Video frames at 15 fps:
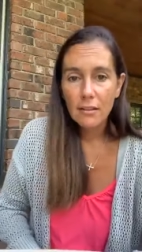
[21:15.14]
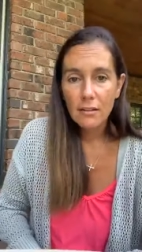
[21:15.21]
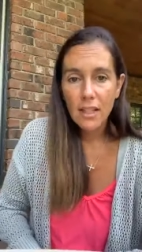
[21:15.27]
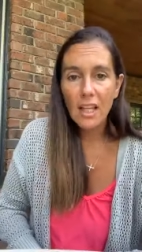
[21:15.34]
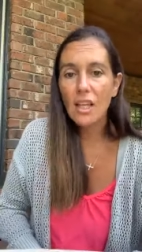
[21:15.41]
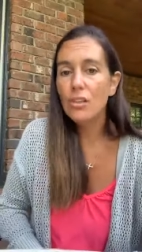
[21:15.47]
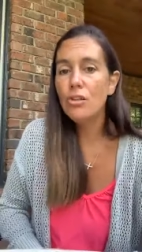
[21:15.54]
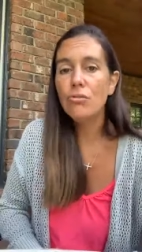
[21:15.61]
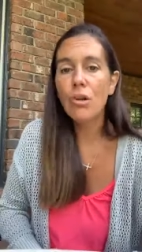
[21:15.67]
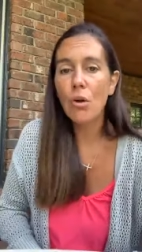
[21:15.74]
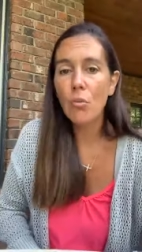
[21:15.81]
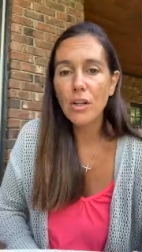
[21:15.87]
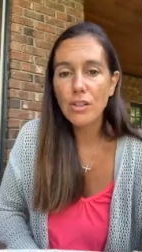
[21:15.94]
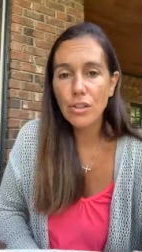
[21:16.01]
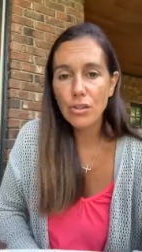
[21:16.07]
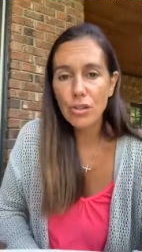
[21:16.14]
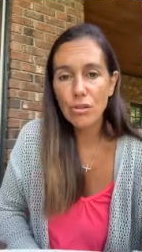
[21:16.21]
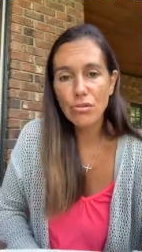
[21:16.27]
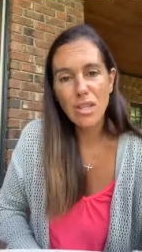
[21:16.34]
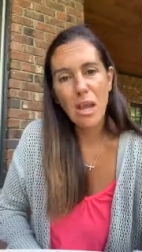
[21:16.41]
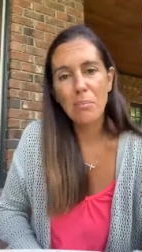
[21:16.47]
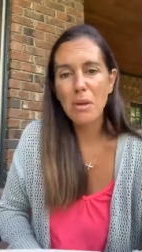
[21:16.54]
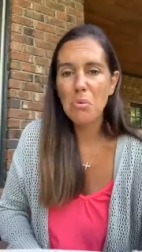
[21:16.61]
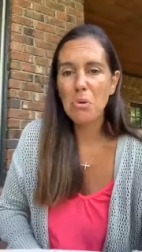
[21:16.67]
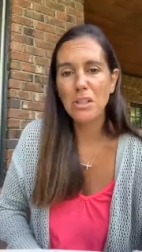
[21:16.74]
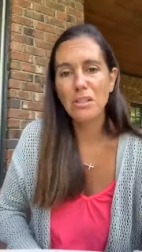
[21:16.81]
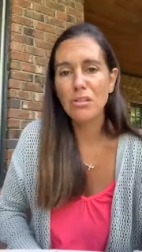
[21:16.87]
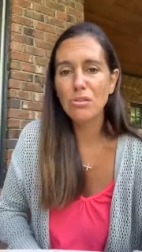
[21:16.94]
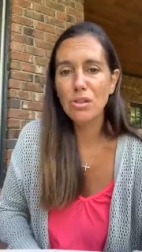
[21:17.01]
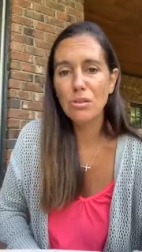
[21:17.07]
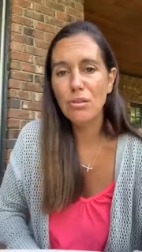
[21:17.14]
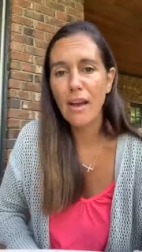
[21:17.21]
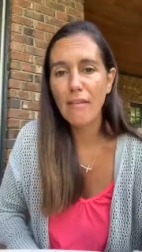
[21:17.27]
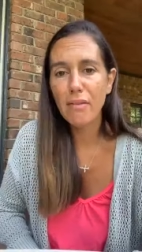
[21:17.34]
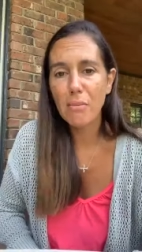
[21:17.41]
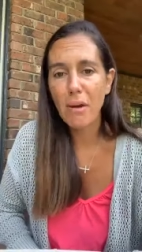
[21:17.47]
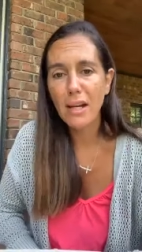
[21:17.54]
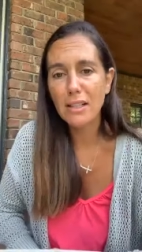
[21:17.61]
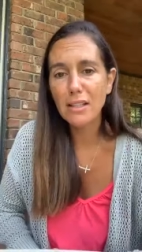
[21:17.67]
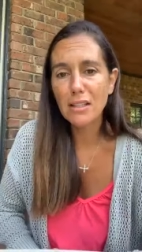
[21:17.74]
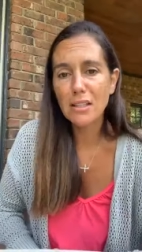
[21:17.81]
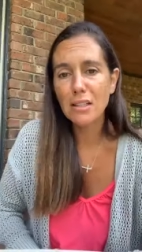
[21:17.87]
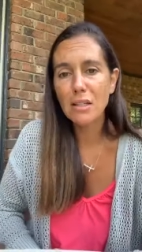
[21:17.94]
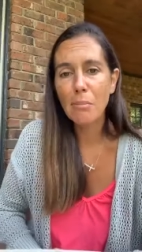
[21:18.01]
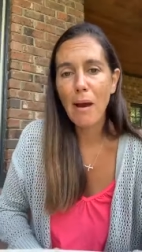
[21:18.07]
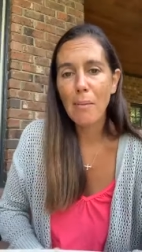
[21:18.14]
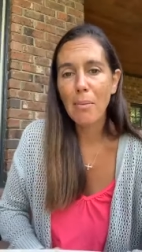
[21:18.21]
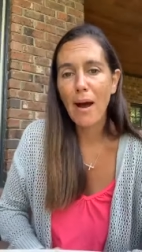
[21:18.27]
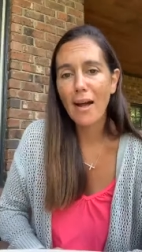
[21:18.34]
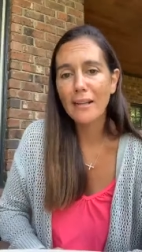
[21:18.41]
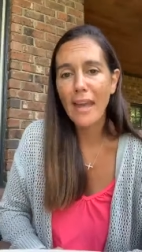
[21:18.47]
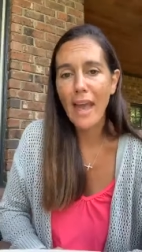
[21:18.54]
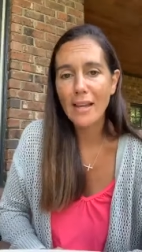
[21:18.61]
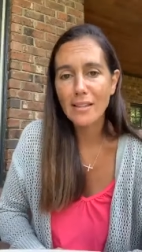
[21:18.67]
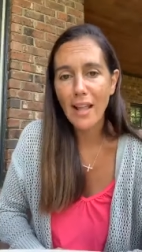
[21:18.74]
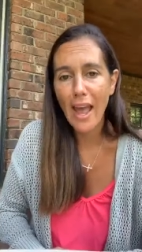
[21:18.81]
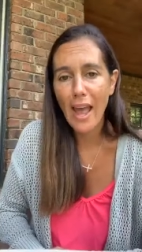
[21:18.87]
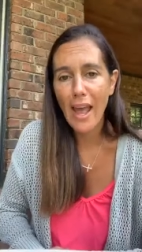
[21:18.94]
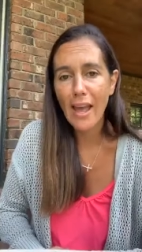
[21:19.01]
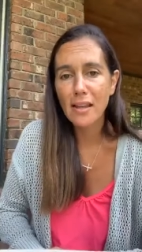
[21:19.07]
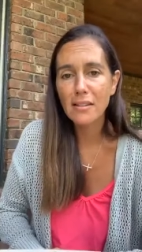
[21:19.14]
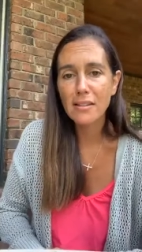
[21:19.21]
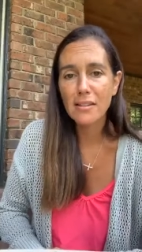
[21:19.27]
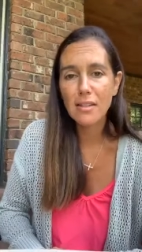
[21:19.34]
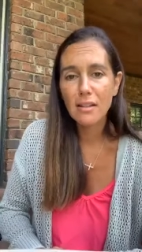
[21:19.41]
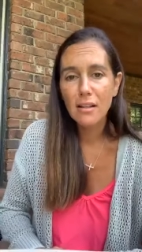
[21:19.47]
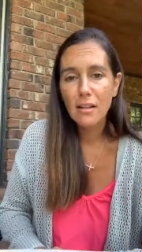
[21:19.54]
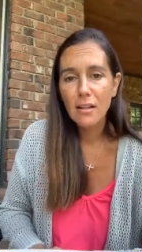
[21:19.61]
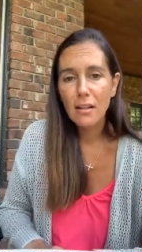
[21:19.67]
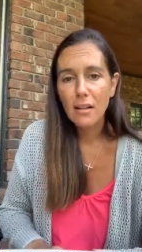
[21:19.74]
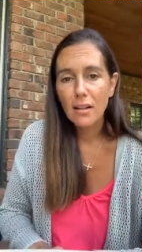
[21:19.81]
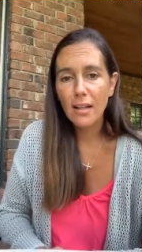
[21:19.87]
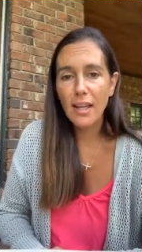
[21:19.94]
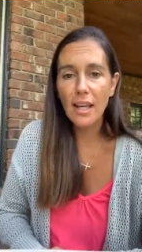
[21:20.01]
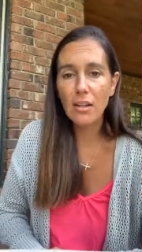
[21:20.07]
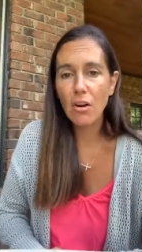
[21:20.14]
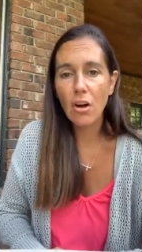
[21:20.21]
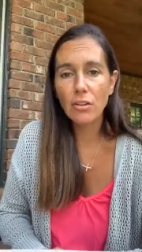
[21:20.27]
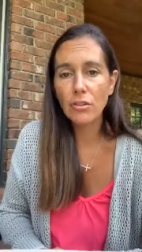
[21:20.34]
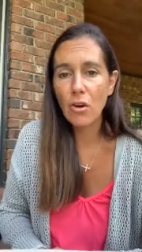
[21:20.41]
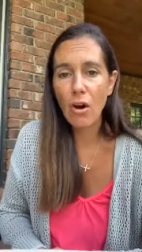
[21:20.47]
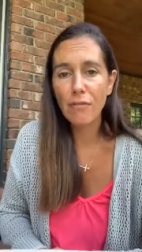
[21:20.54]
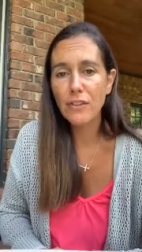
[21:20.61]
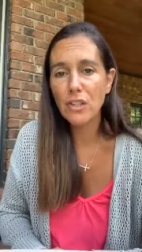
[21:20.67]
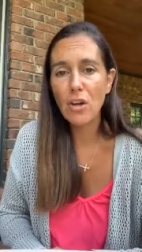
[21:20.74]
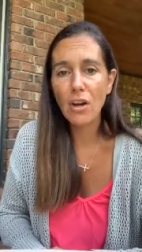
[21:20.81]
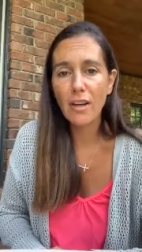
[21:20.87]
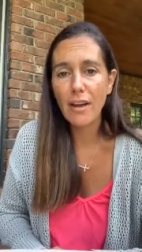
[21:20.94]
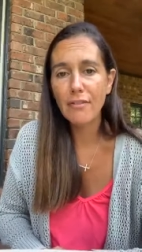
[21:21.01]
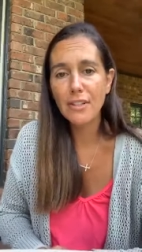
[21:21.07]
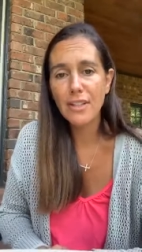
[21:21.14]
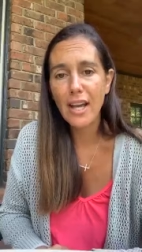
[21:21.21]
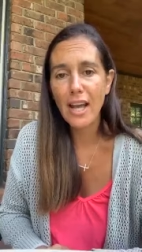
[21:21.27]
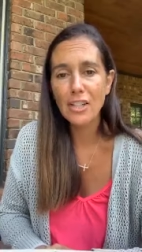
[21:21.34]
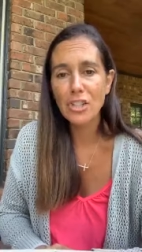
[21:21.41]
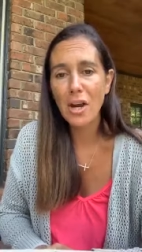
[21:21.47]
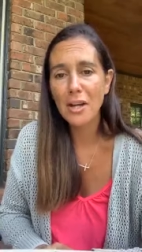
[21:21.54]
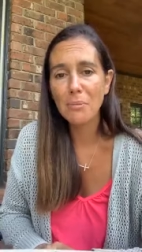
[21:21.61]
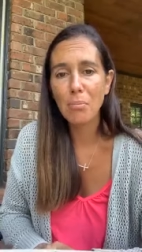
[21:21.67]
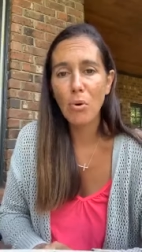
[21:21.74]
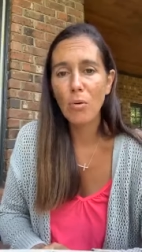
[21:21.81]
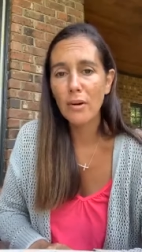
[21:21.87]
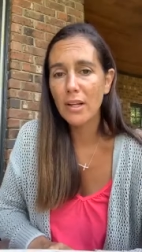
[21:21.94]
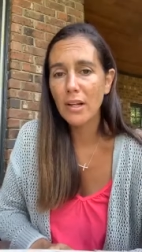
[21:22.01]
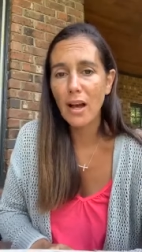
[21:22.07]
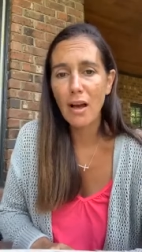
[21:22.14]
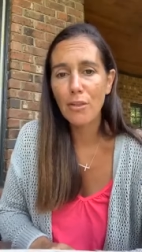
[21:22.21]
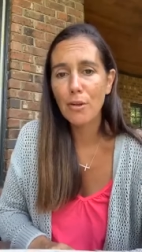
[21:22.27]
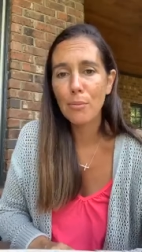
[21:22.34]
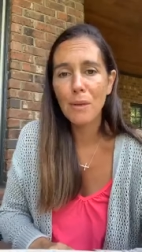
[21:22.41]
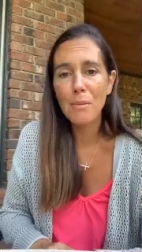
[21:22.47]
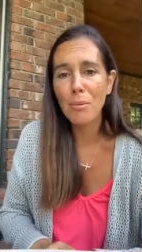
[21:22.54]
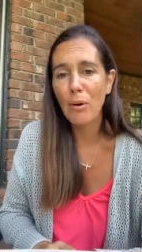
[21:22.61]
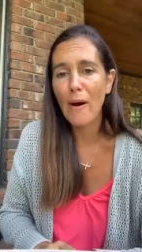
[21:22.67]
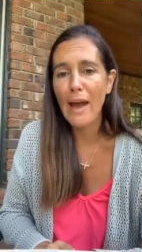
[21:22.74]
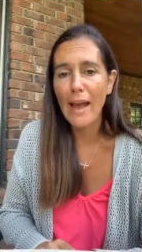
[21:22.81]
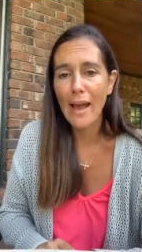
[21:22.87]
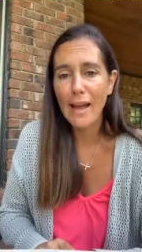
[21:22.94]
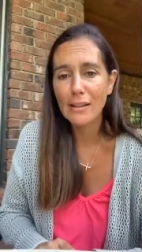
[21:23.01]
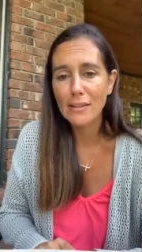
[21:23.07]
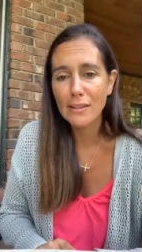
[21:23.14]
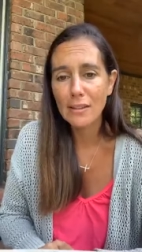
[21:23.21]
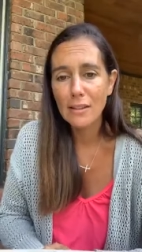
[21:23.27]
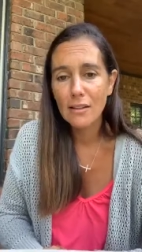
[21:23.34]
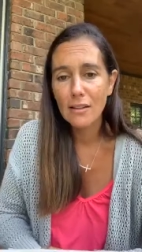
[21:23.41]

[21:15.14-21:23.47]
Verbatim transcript: thinking you know what to do. Tell me what to do. Everybody listen to my podcast ass. Getting on coffee talk every day, trying to pour into other people ass.